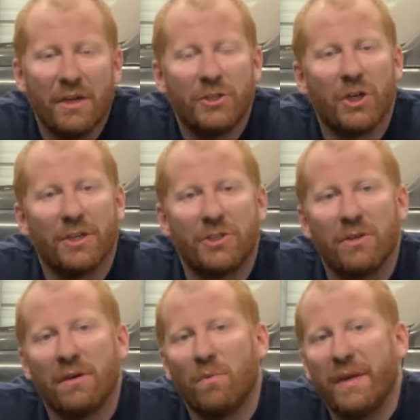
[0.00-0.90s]
just so
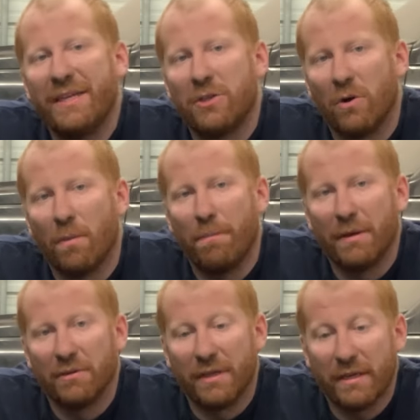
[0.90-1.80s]
that we don't
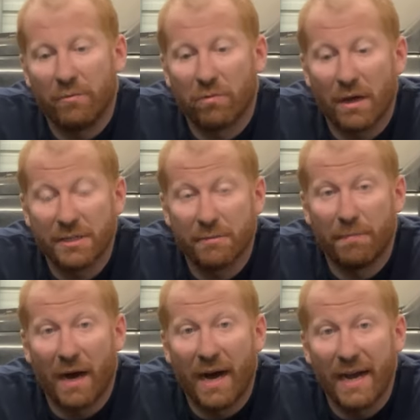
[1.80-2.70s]
build any rust
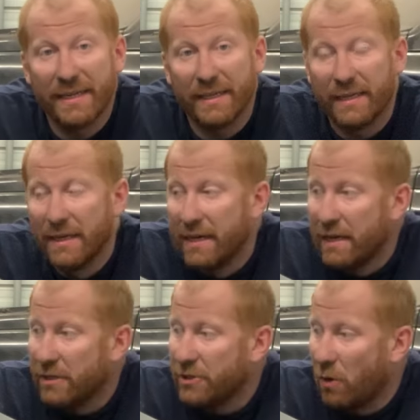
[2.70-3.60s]
behind it.
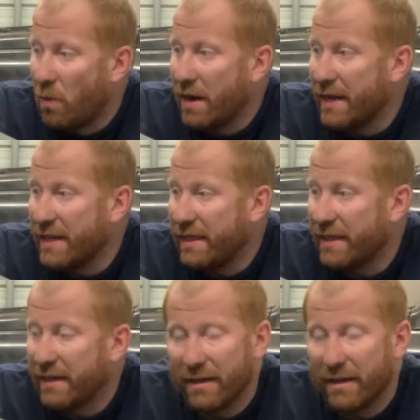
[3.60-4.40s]
Don't want anything